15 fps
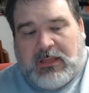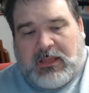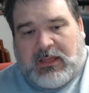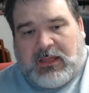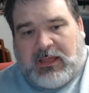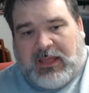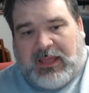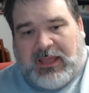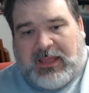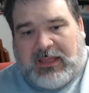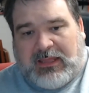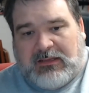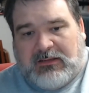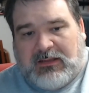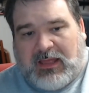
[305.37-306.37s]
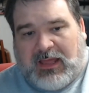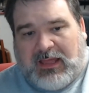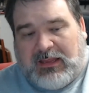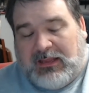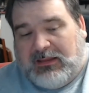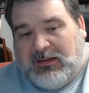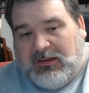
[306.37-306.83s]
And
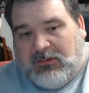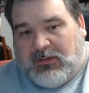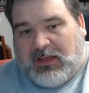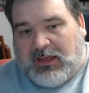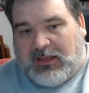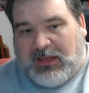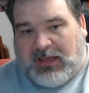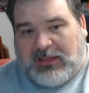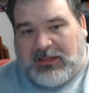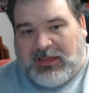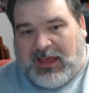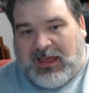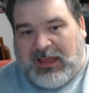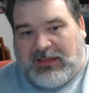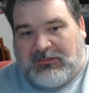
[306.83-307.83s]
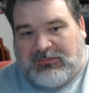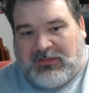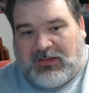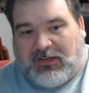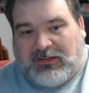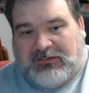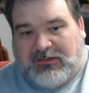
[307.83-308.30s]
I
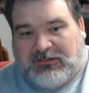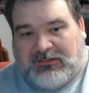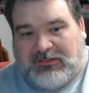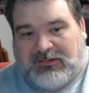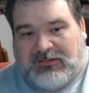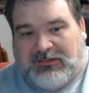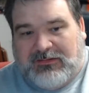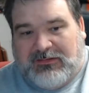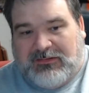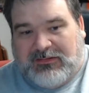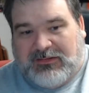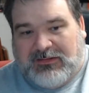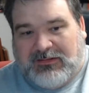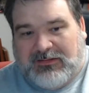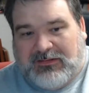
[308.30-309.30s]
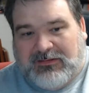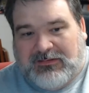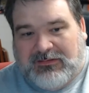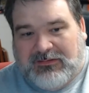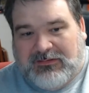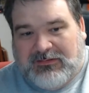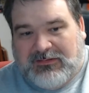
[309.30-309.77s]
thought that the
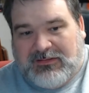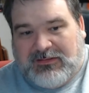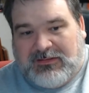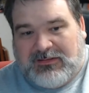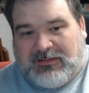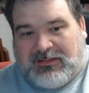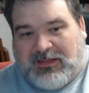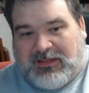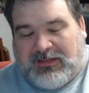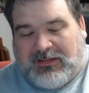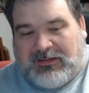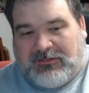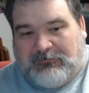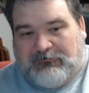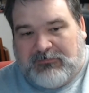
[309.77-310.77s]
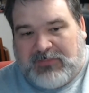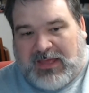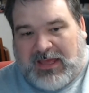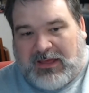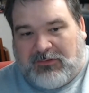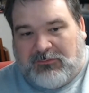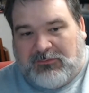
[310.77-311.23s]

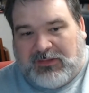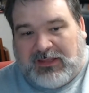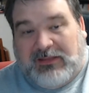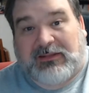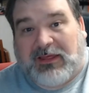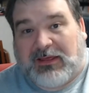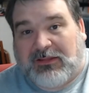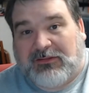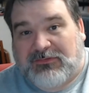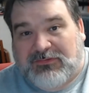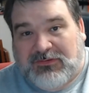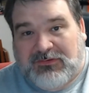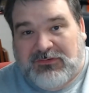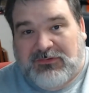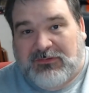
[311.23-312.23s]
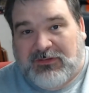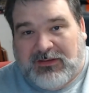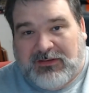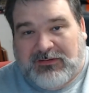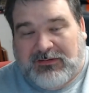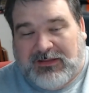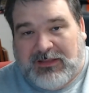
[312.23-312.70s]
how like Legolas
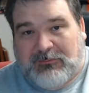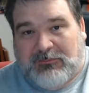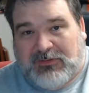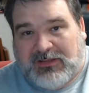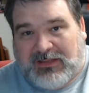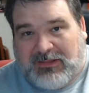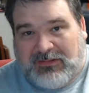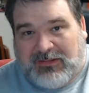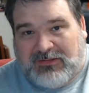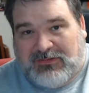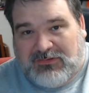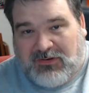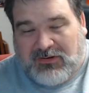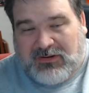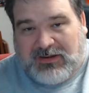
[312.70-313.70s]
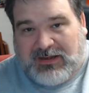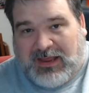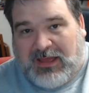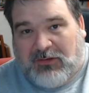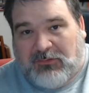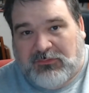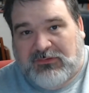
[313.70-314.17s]
and Gimli, how they started
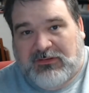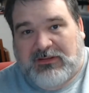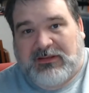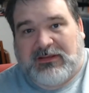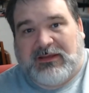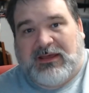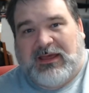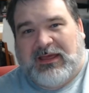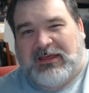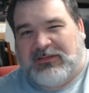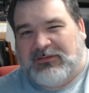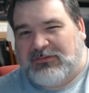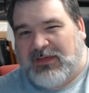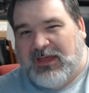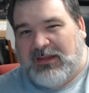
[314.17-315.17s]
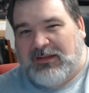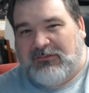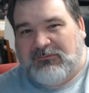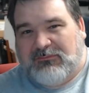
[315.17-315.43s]
out as kind of